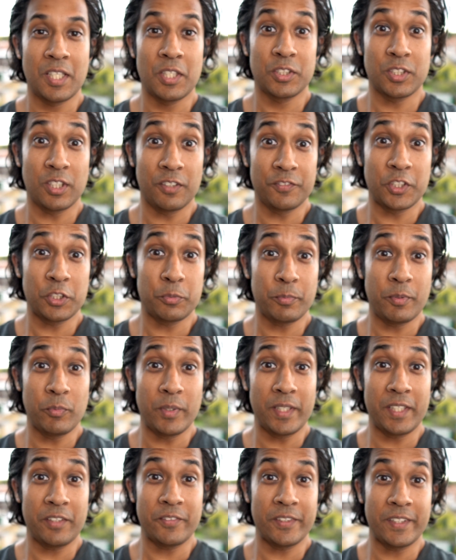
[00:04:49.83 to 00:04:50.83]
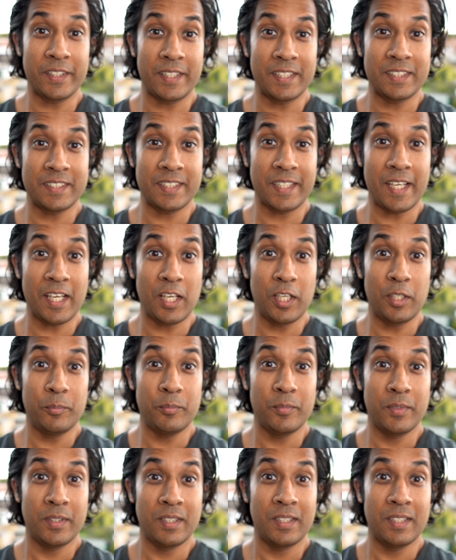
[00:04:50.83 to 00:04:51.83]
So I've just been waiting for the kids to get
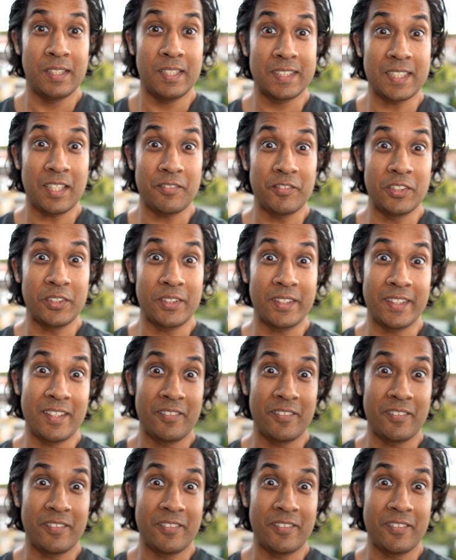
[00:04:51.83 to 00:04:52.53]
home. Let's have a look at